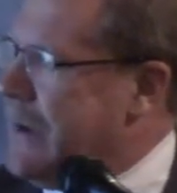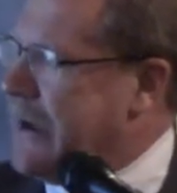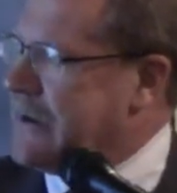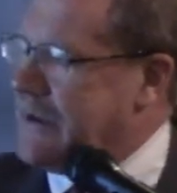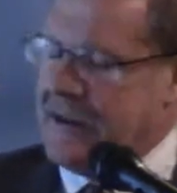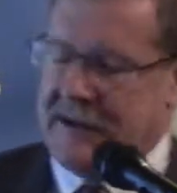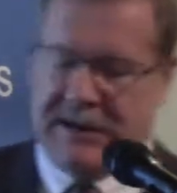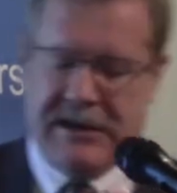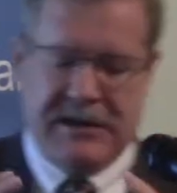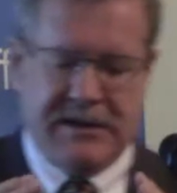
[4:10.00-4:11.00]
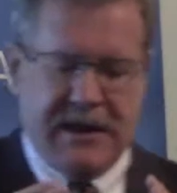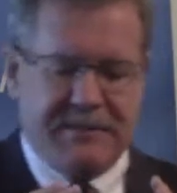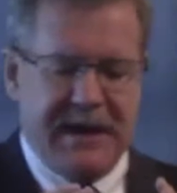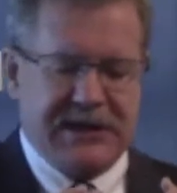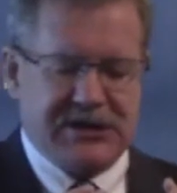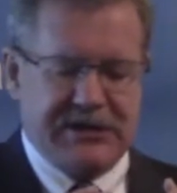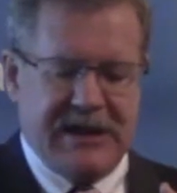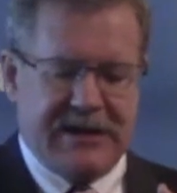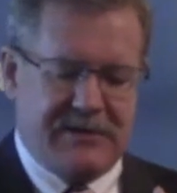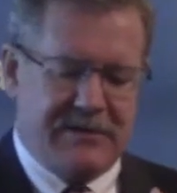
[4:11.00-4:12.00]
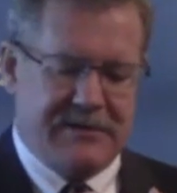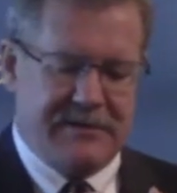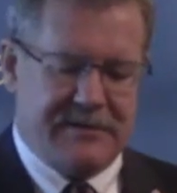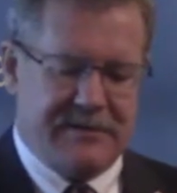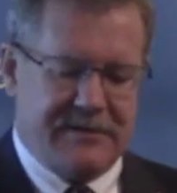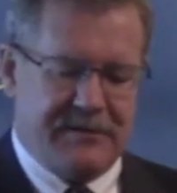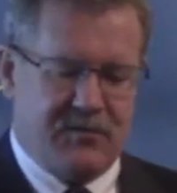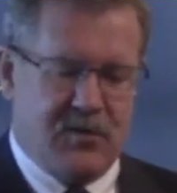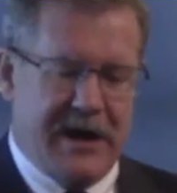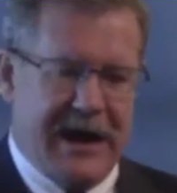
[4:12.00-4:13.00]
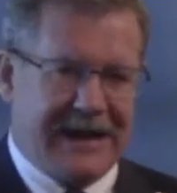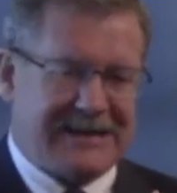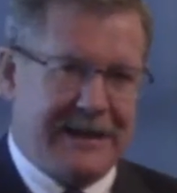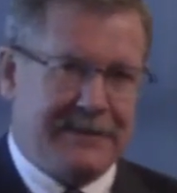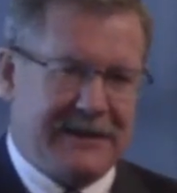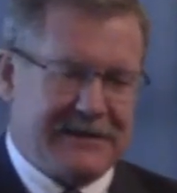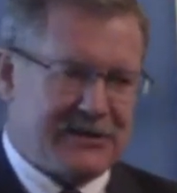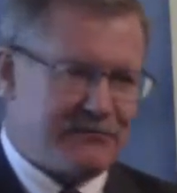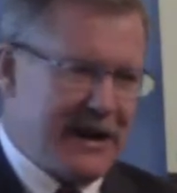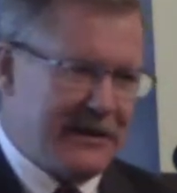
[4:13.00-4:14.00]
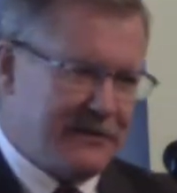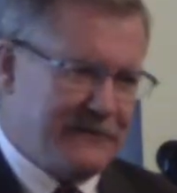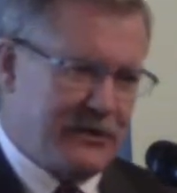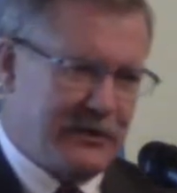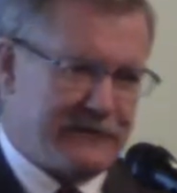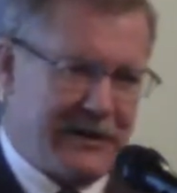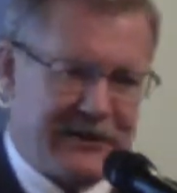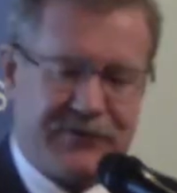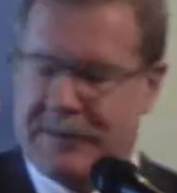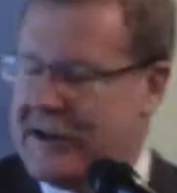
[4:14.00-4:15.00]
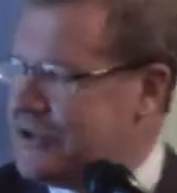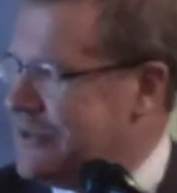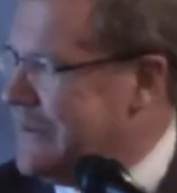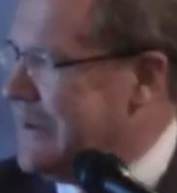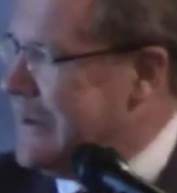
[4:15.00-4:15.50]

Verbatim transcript: But imagine that we're accepting this radical view of transformation,